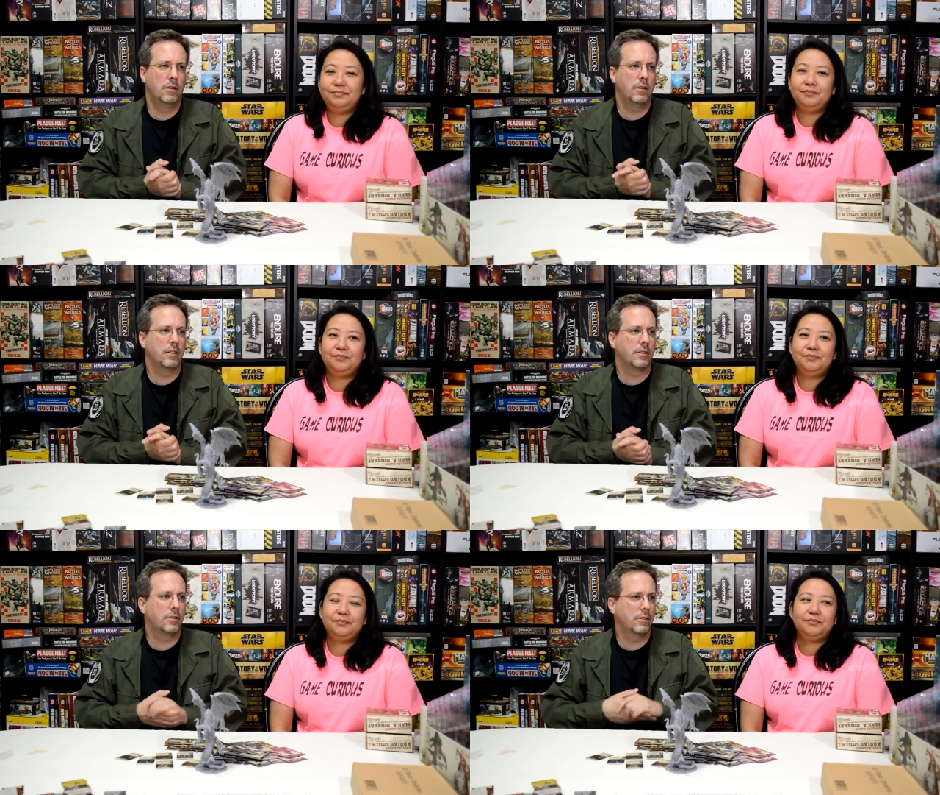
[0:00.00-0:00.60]

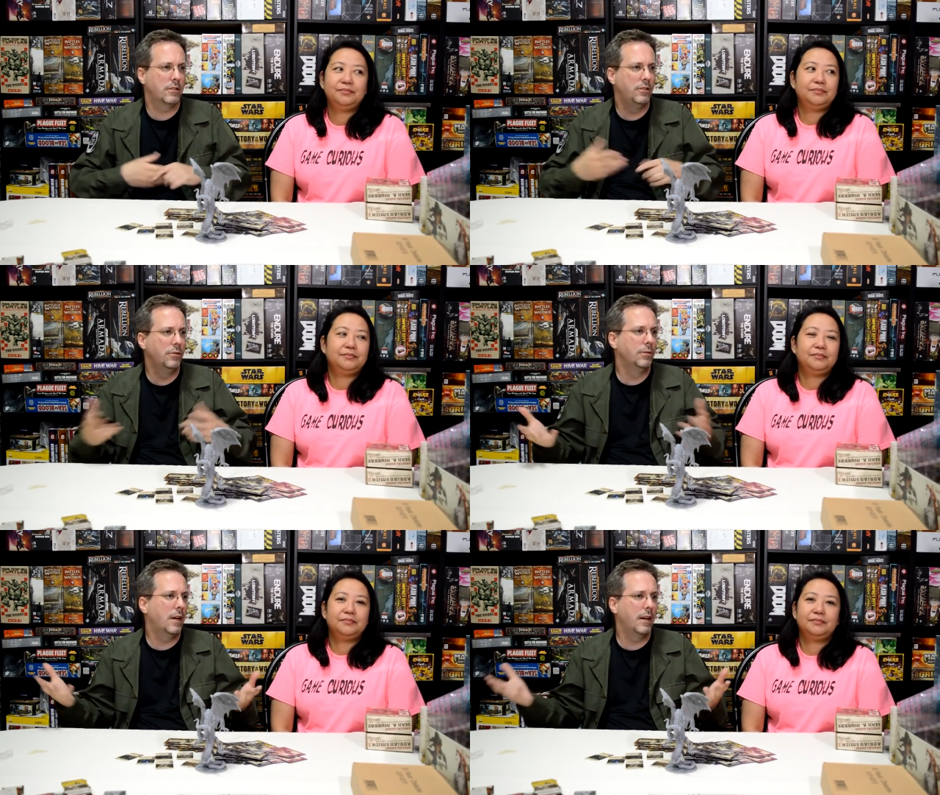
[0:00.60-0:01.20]
Speaker 1: like
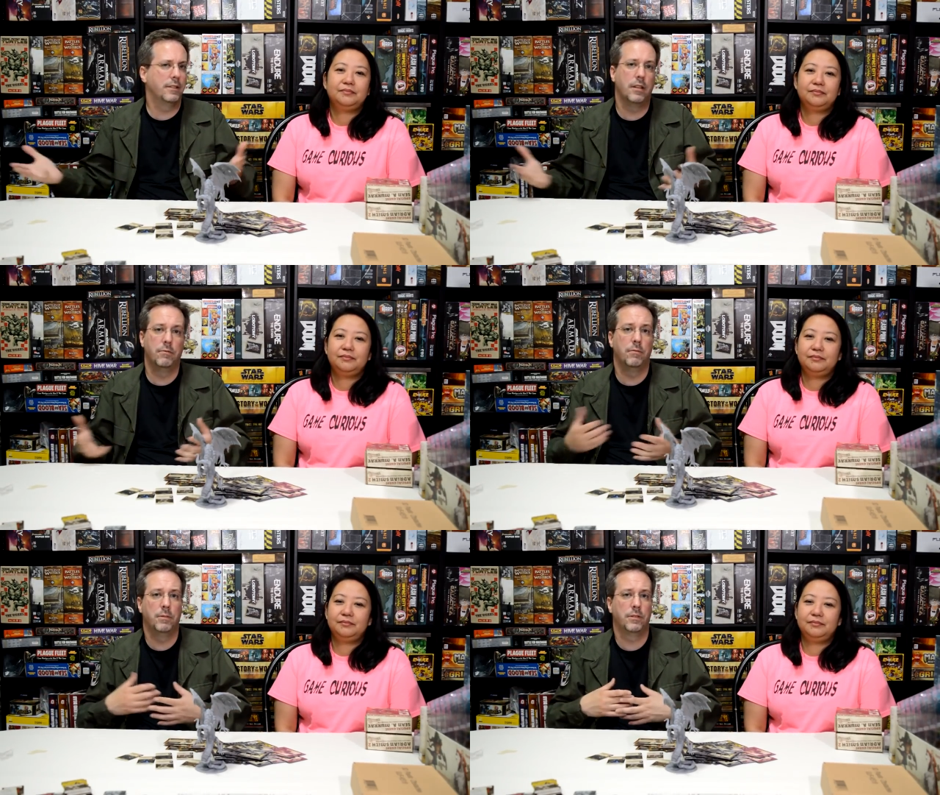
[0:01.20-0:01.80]
you and I and
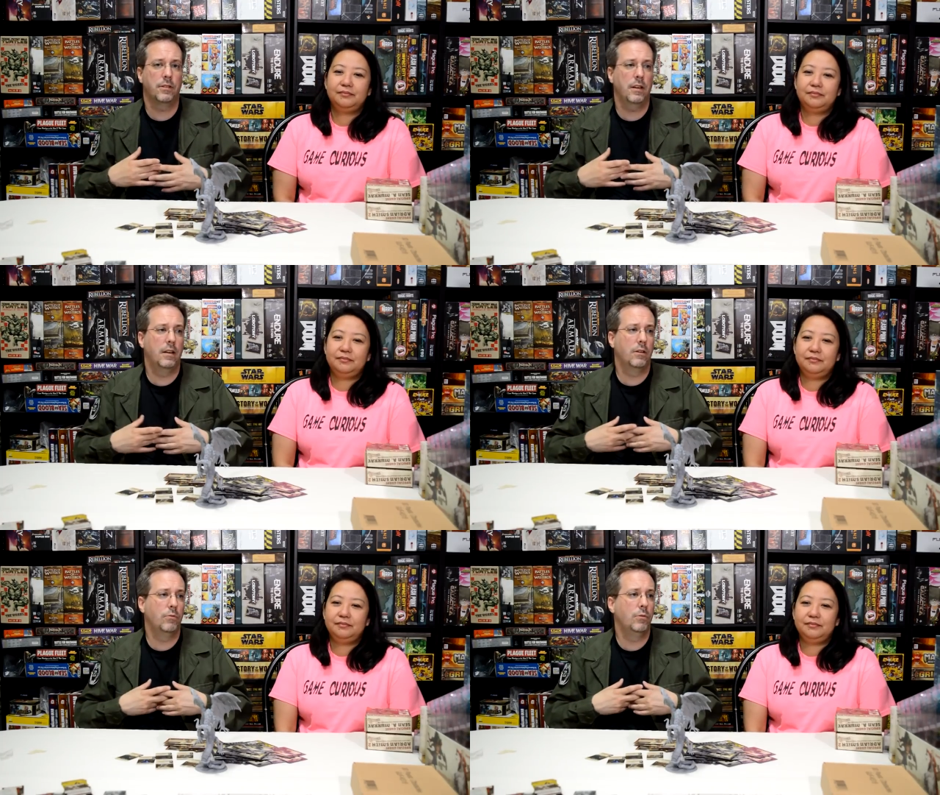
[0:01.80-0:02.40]
Tim have been
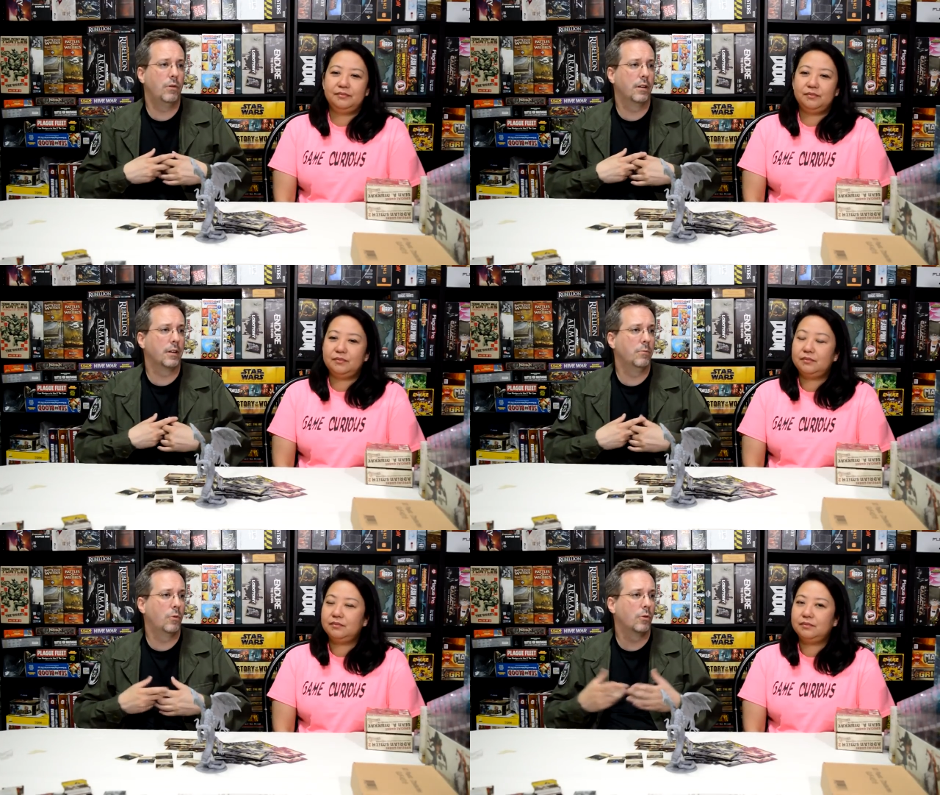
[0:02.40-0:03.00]
saying, we want to
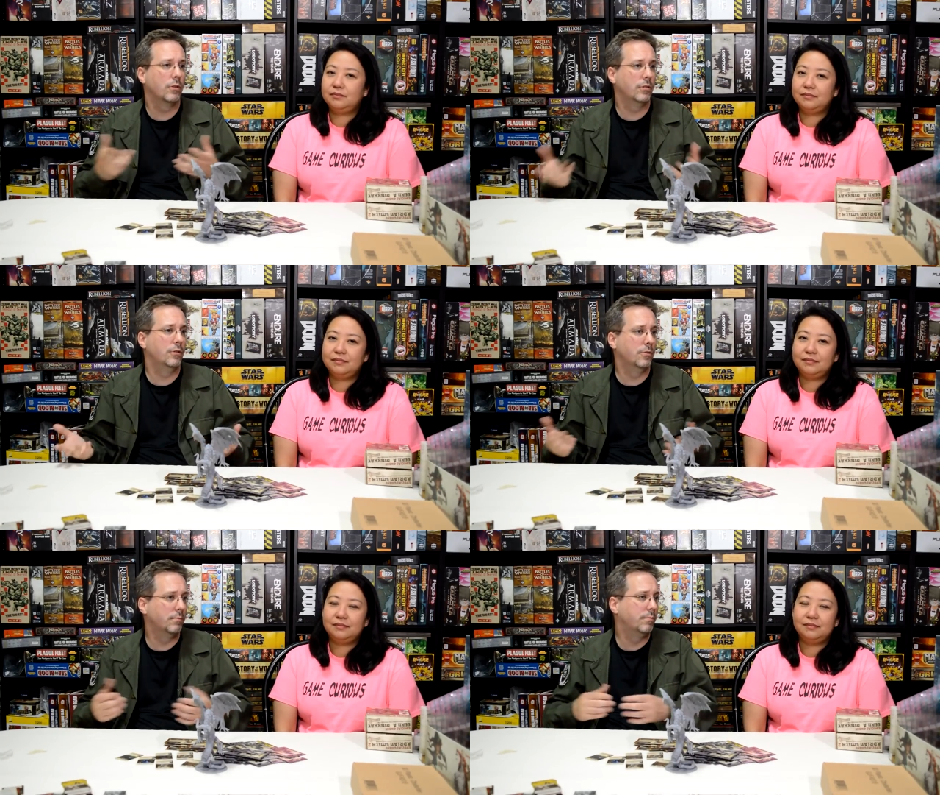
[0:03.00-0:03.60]
get more into
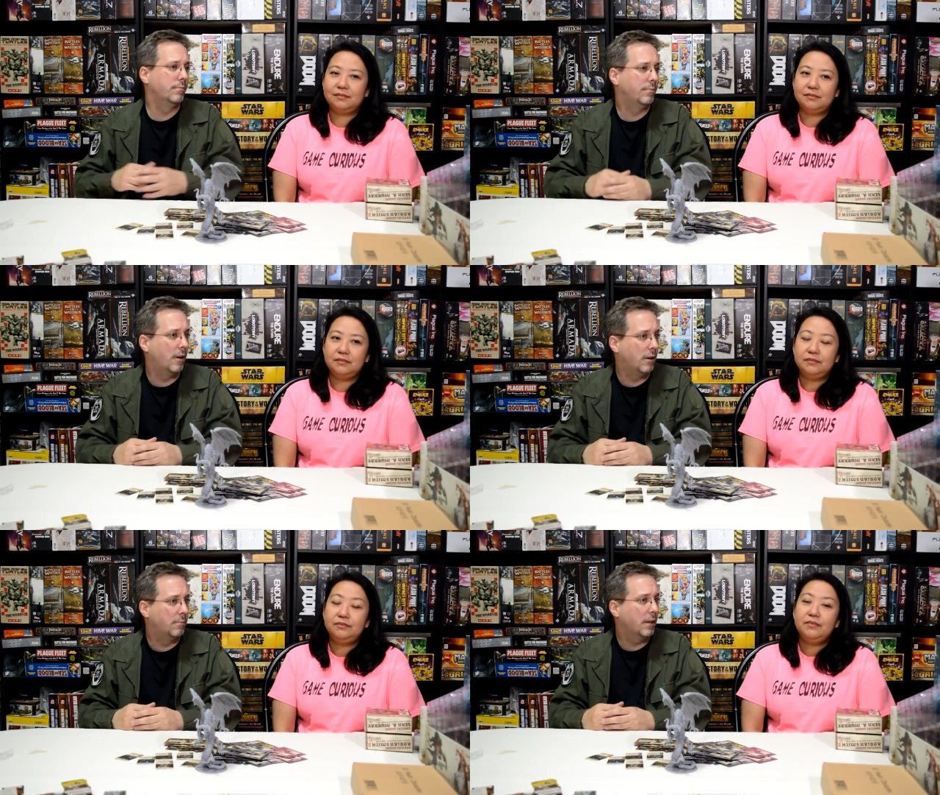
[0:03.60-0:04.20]
doing
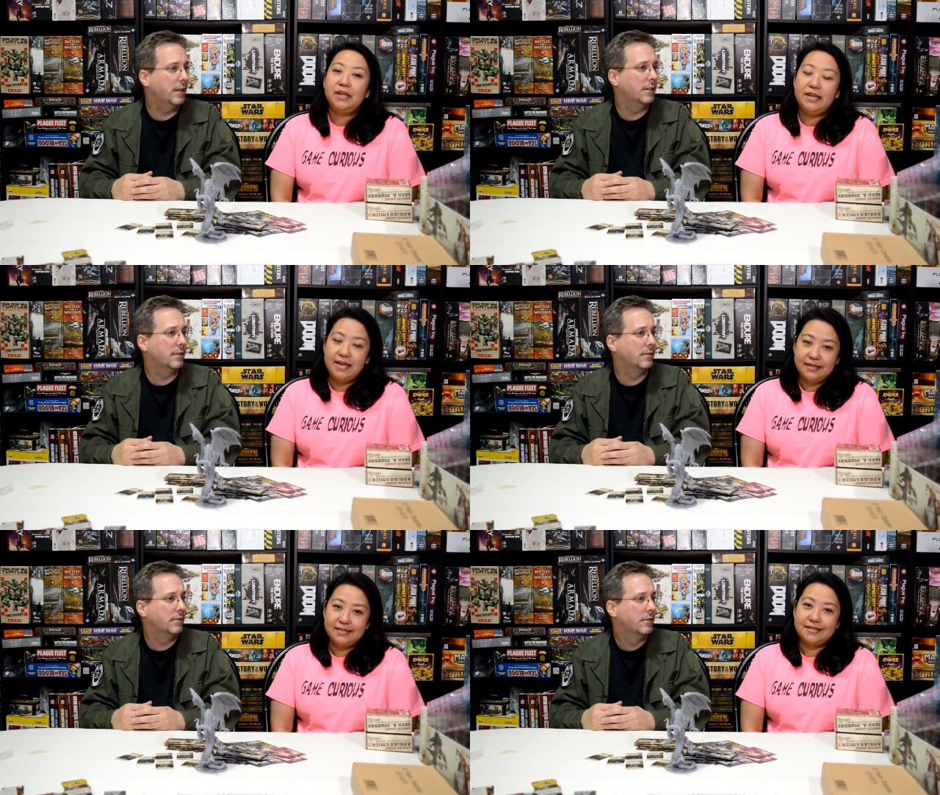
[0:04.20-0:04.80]
uh, playing...
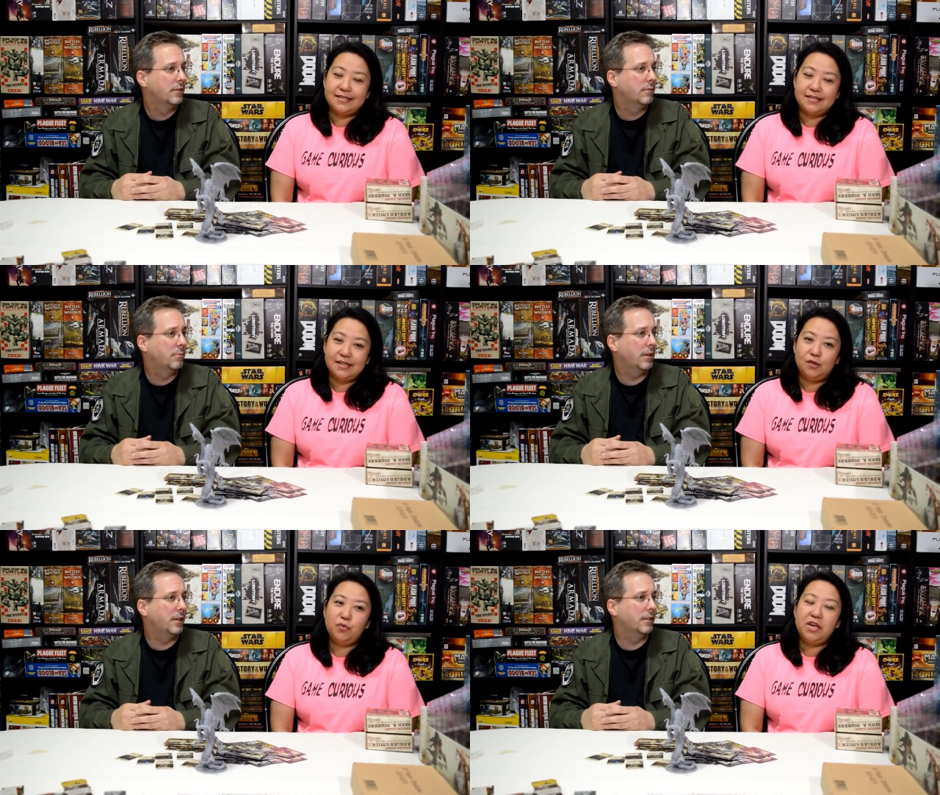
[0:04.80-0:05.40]
Yes.
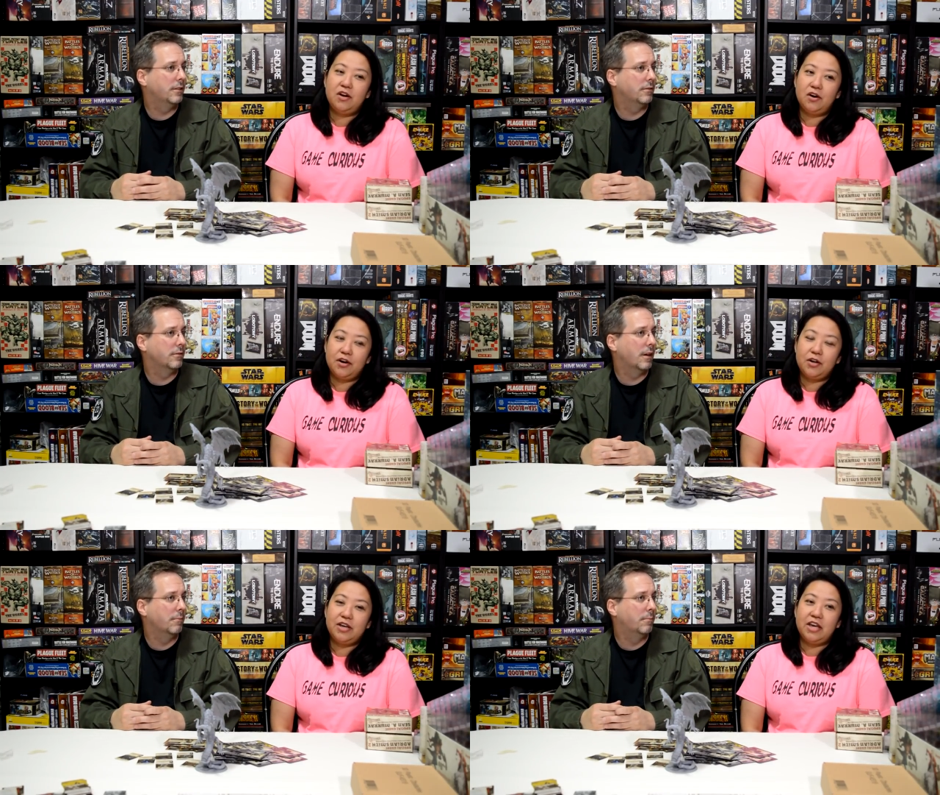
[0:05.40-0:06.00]
Speaker 2: Playing
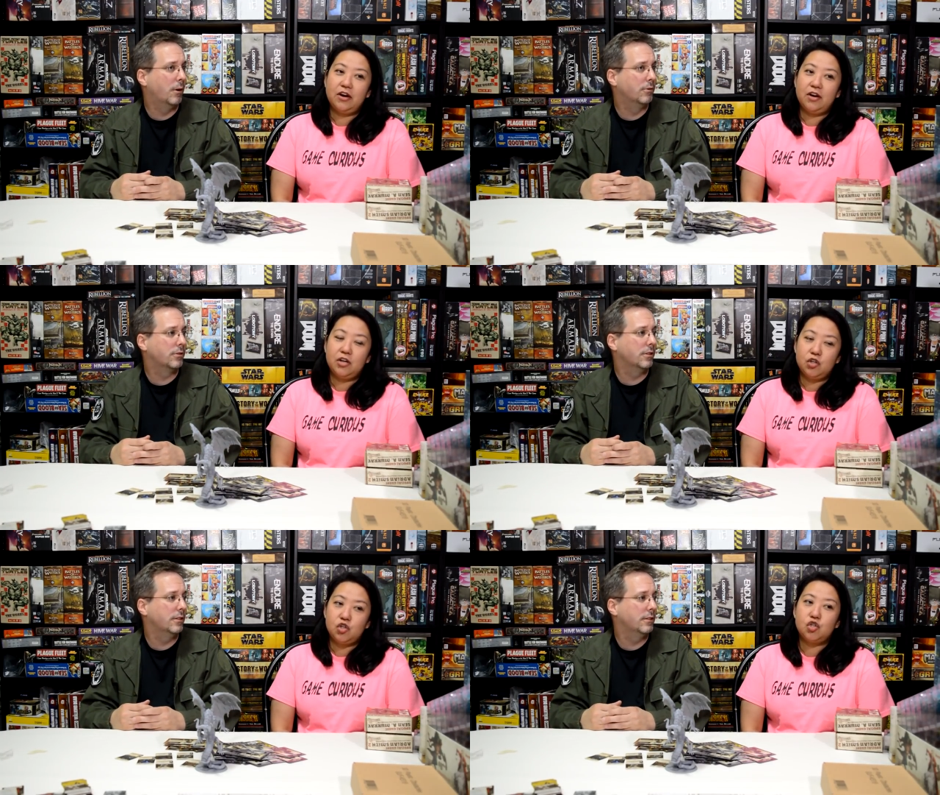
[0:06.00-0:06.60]
and, and
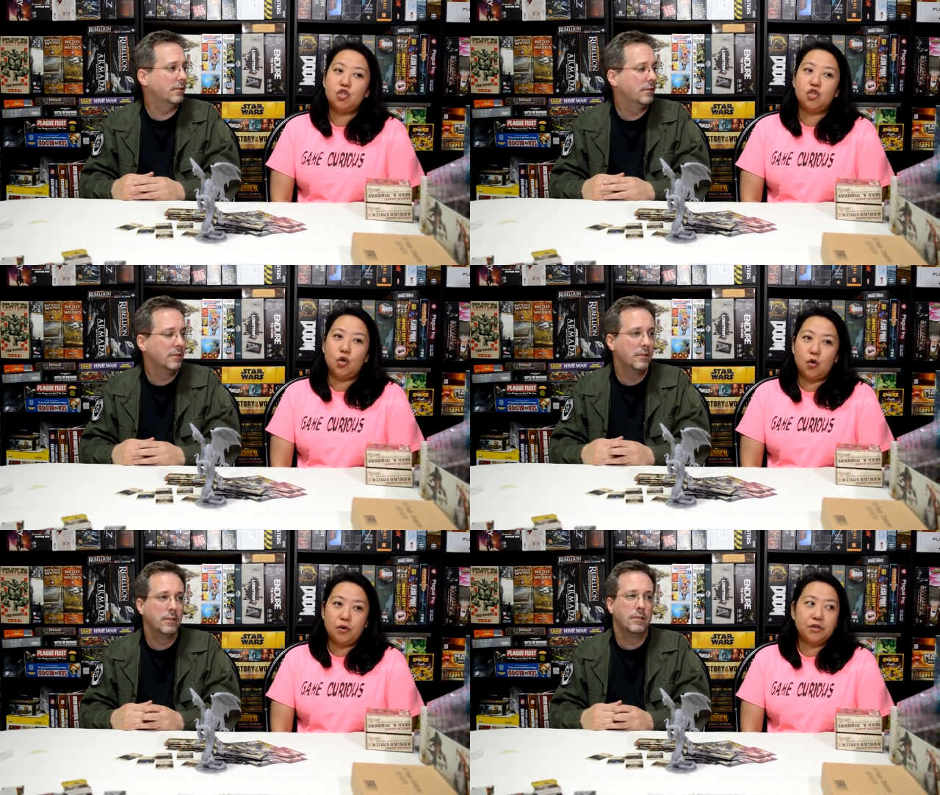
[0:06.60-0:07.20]
posting
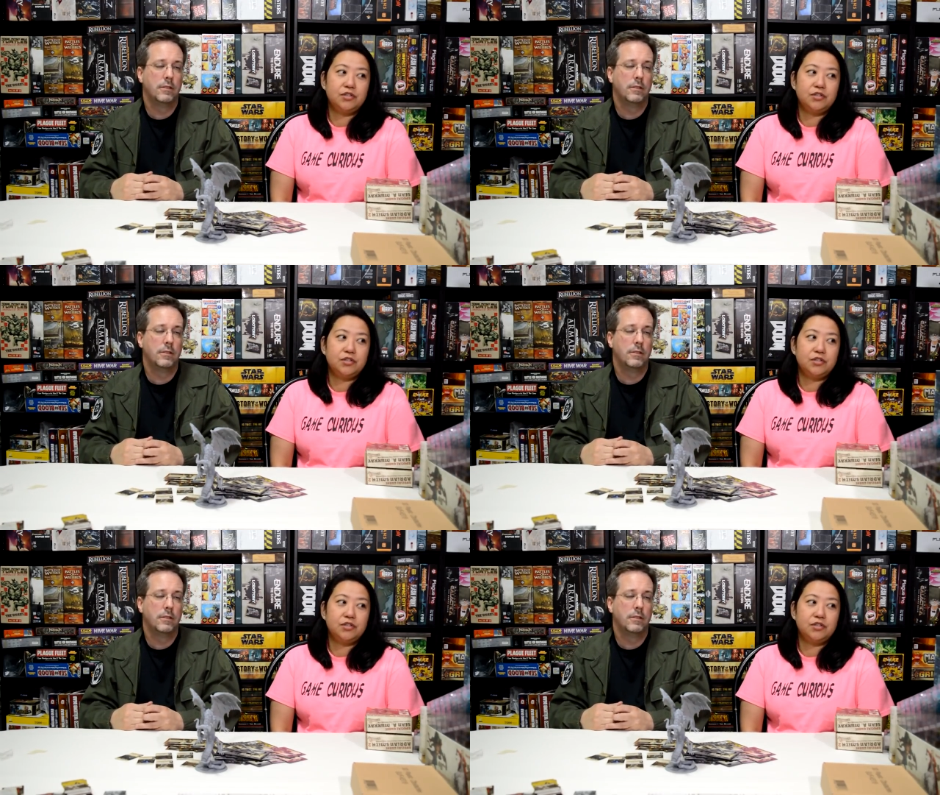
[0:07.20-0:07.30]
it,